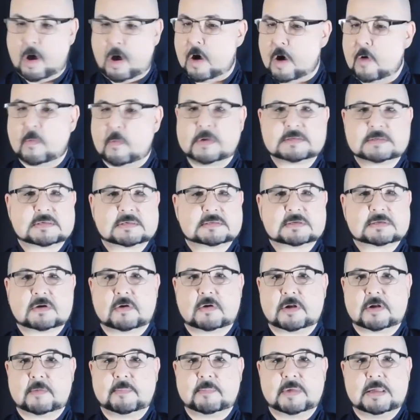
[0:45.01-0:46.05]
Always it's
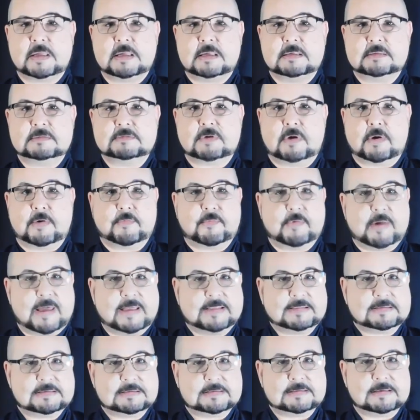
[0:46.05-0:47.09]
gonna be
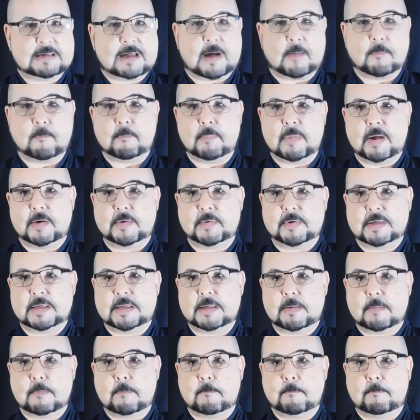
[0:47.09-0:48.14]
direct and
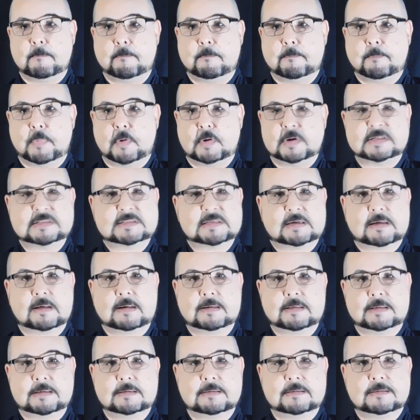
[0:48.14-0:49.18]
very
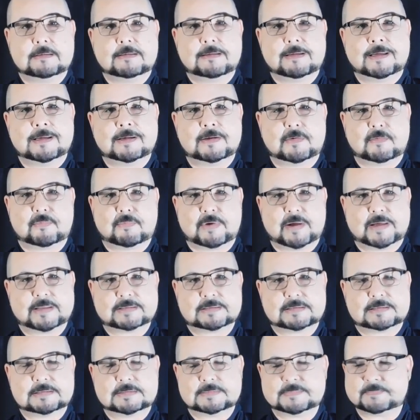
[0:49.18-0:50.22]
politically
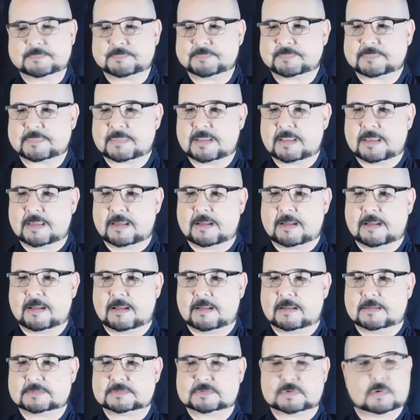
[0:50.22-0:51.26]
incorrect.
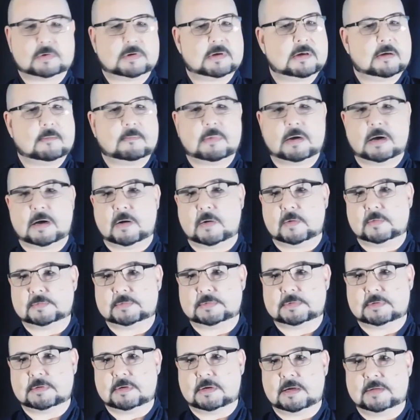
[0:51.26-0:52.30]
Uh, talking
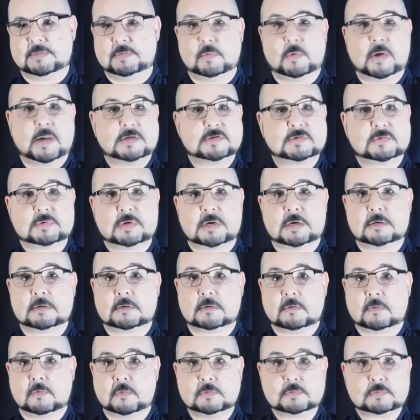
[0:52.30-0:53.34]
about educational,
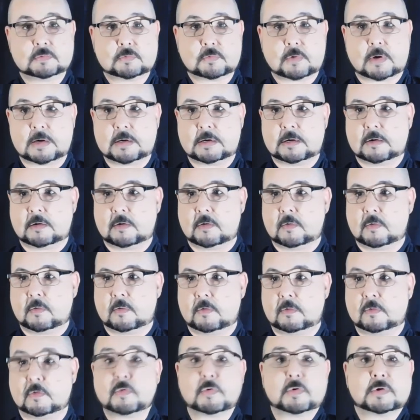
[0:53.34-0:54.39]
cultural
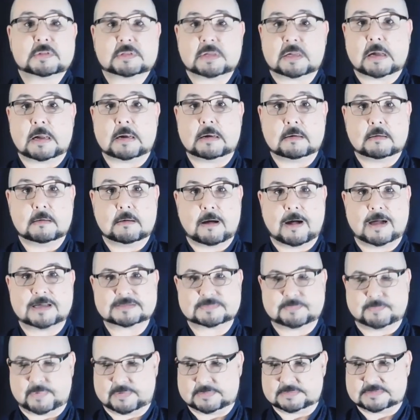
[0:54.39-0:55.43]
or critical
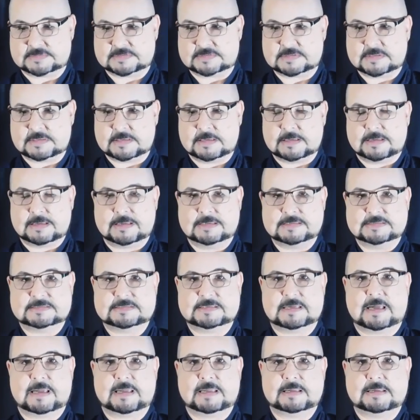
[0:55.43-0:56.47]
aspects
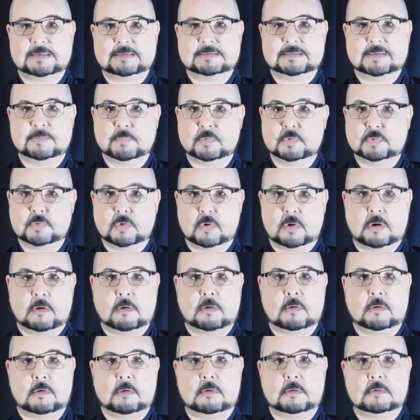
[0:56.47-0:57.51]
inside the Budo
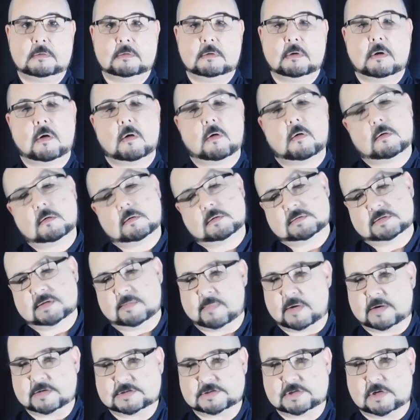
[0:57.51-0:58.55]
or, or the
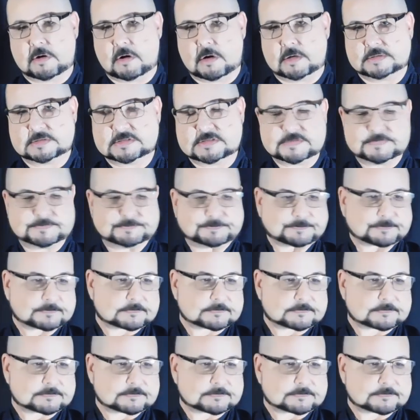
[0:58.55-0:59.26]
martial arts.